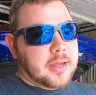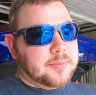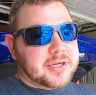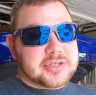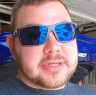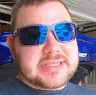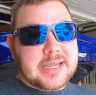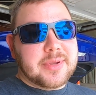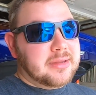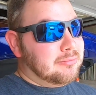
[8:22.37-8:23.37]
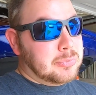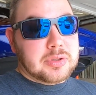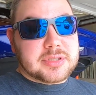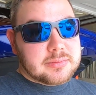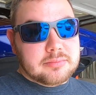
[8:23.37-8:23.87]
Picture he sent me,
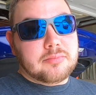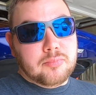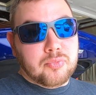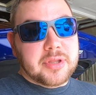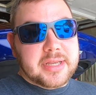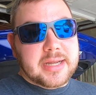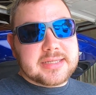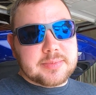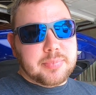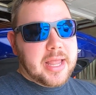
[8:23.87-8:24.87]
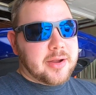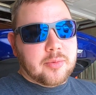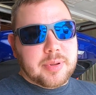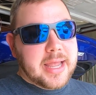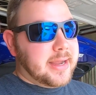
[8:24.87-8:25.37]
looks really nice, black
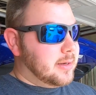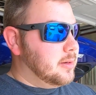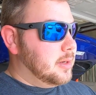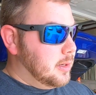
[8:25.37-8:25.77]
on black.